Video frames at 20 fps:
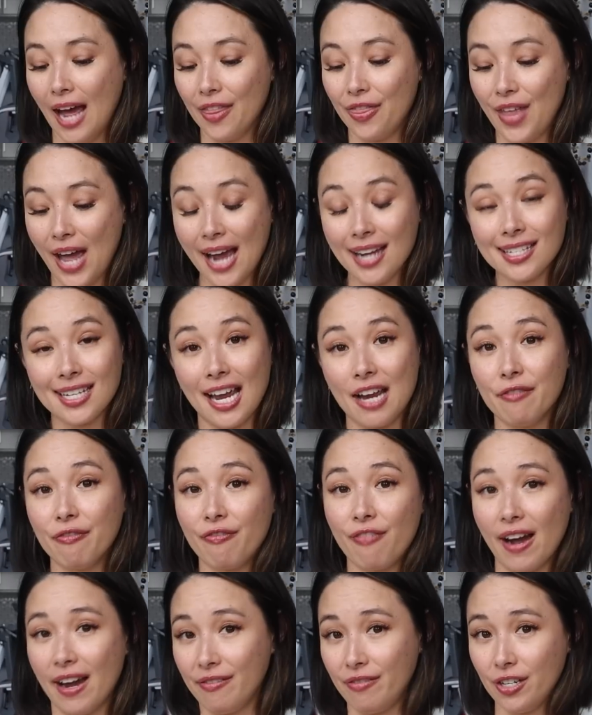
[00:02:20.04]
At that time,
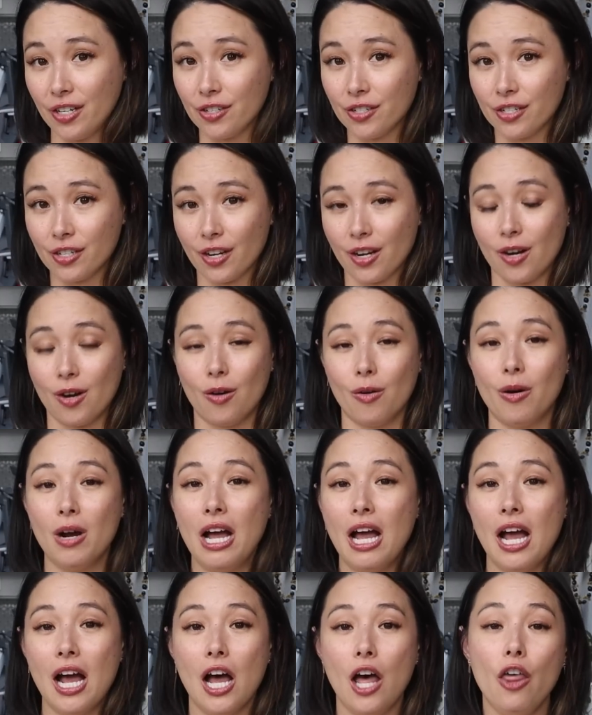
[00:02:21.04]
5 years ago,
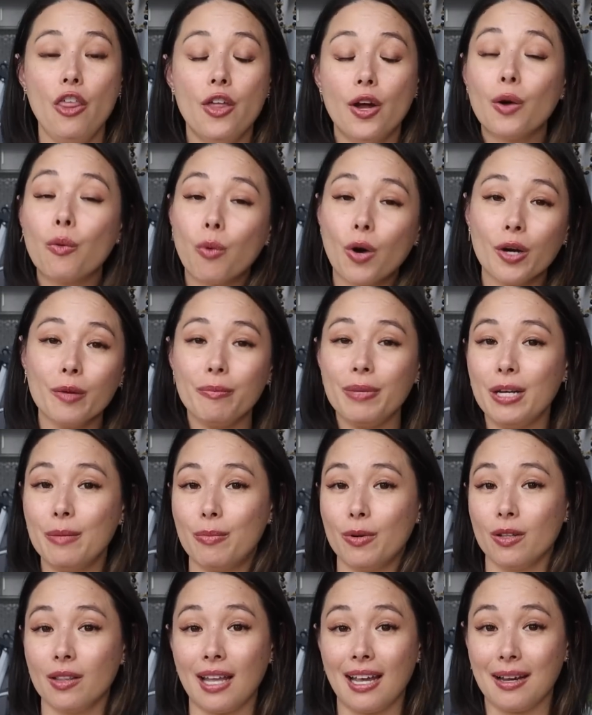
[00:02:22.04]
there weren't
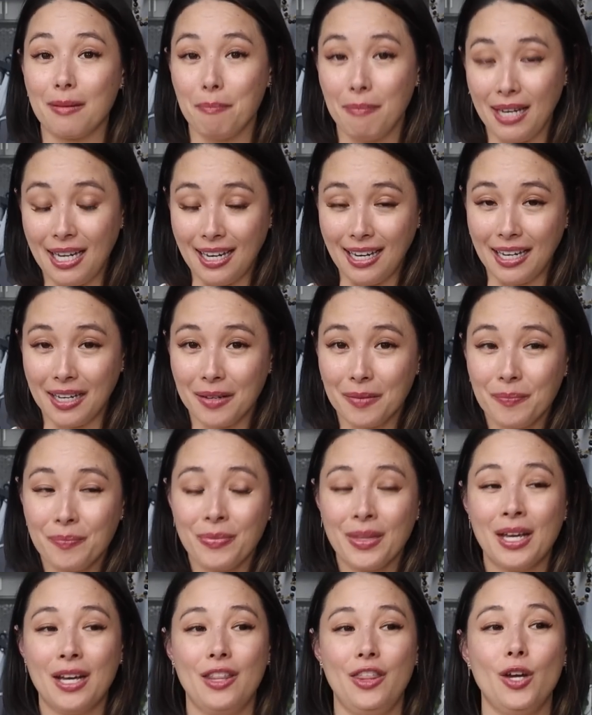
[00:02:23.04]
people like me.
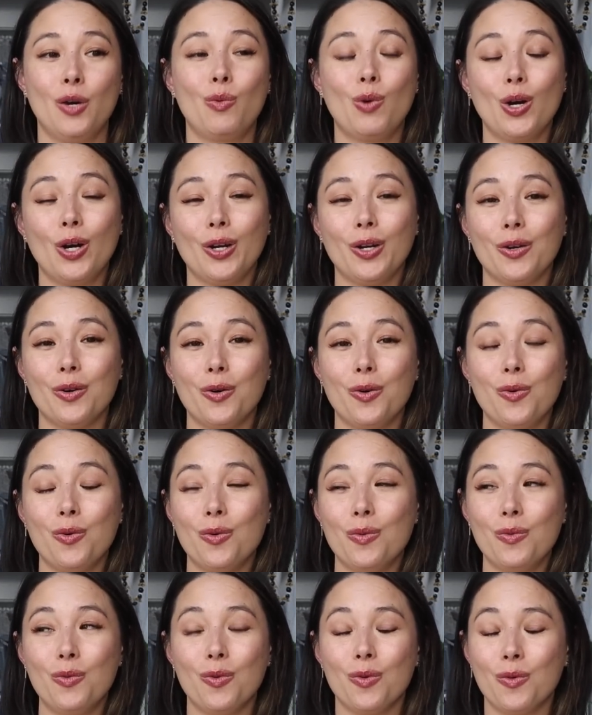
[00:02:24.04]
There weren't
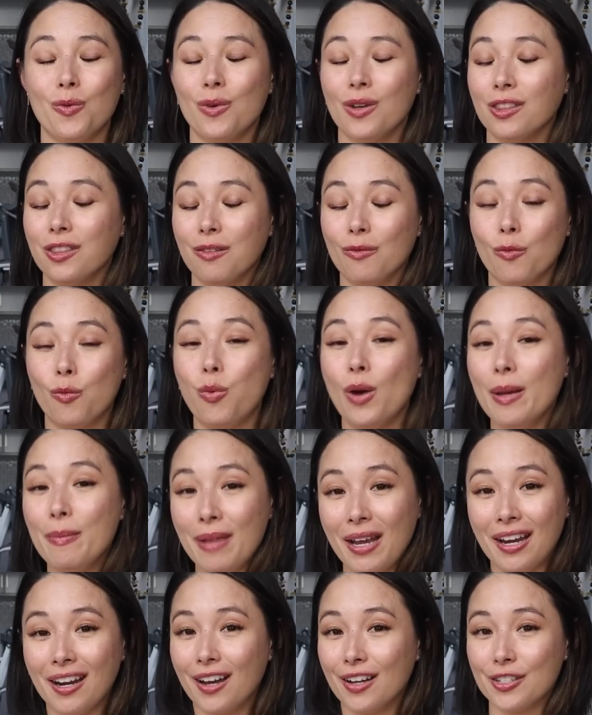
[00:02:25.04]

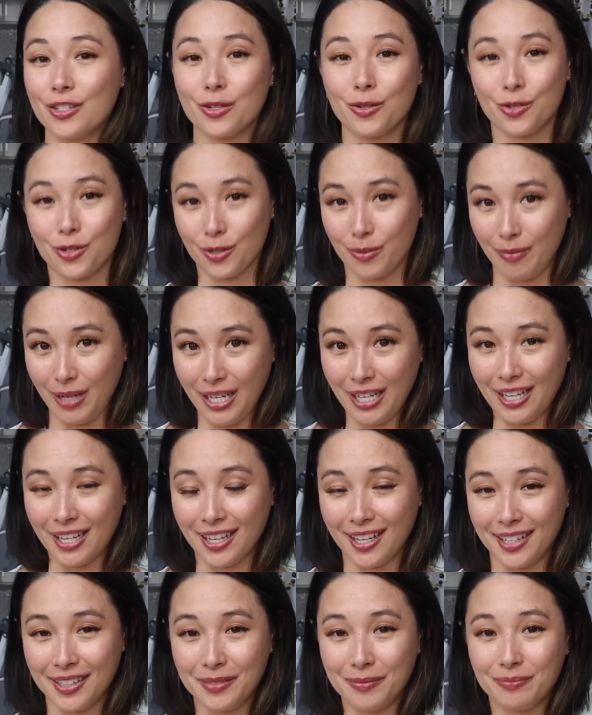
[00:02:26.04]
women on social
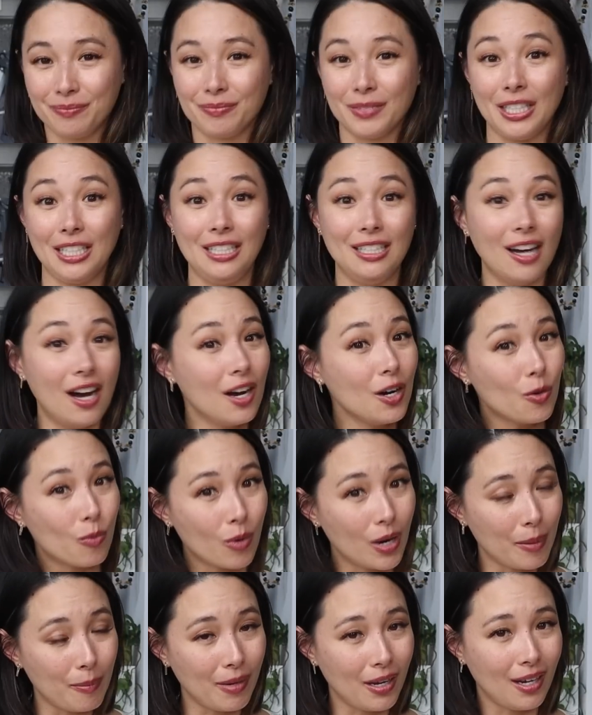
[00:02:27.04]
media, young
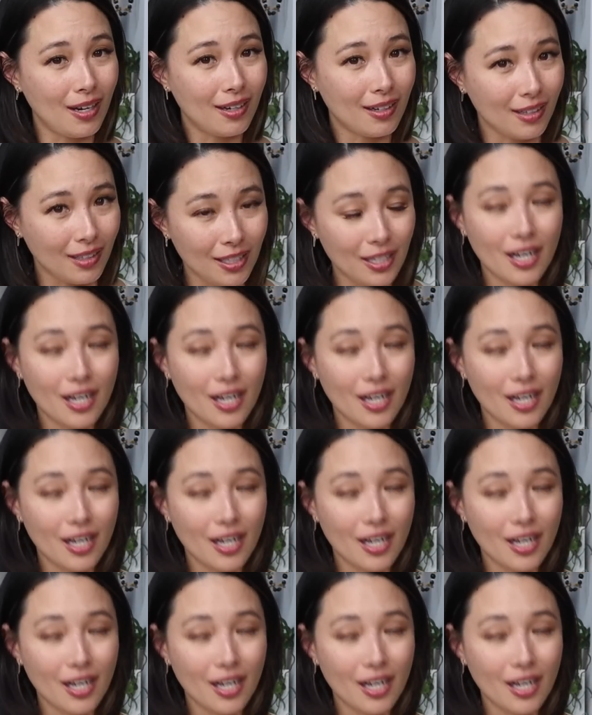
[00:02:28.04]
women